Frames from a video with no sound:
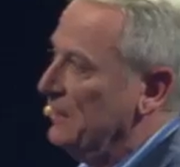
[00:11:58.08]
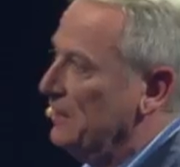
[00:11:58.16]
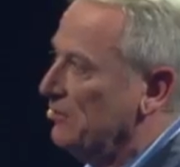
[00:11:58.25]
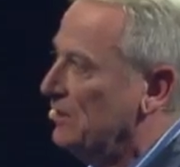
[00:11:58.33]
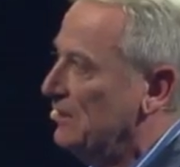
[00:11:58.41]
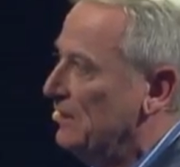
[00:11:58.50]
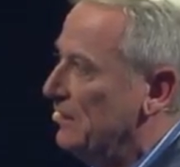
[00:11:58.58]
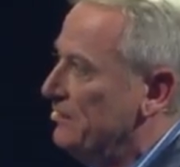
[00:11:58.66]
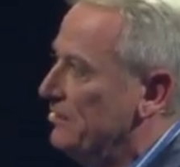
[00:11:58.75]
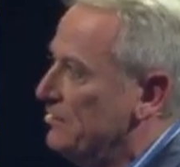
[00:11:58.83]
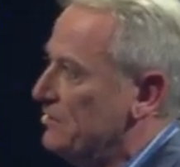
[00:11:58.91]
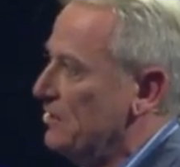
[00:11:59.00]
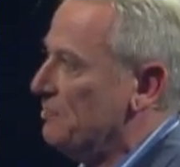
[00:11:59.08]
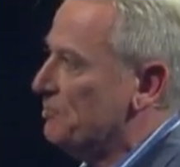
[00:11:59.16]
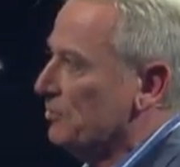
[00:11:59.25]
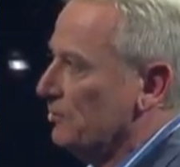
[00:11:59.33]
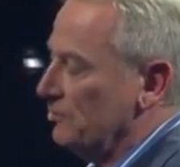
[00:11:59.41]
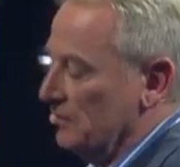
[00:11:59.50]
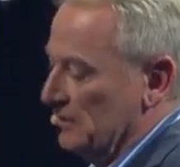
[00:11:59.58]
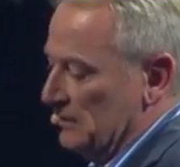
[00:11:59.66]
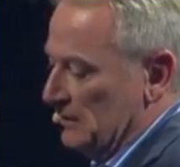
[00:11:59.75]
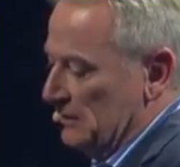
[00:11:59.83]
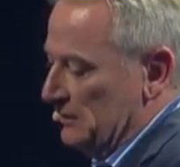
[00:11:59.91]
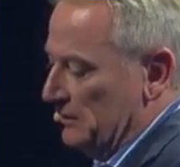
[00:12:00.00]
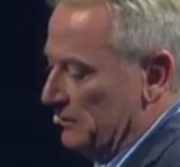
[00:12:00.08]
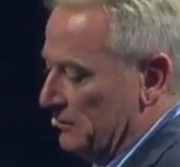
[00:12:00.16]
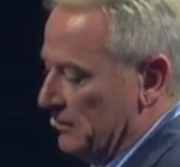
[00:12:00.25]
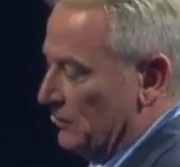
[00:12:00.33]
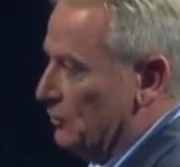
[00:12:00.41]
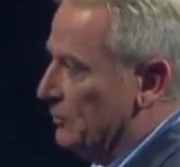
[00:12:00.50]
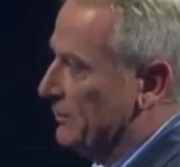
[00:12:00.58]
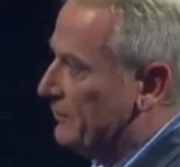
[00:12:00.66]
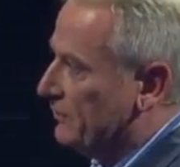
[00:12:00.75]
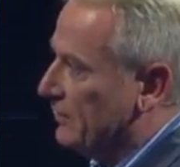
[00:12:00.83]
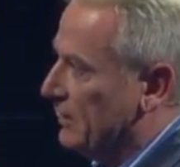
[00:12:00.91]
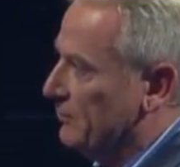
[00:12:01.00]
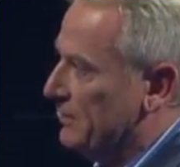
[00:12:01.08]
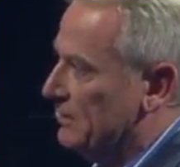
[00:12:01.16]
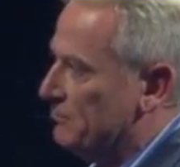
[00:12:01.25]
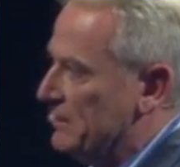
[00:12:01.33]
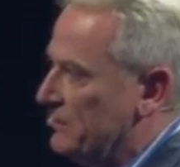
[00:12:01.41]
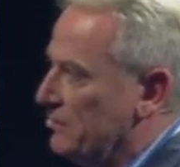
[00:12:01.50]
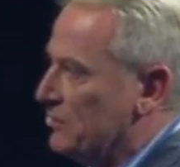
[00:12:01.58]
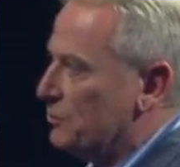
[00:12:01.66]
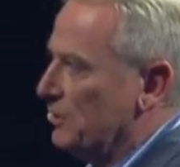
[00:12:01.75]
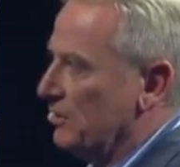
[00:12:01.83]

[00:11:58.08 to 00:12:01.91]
now in these numbers you know, the Ubers and Airbnbs of this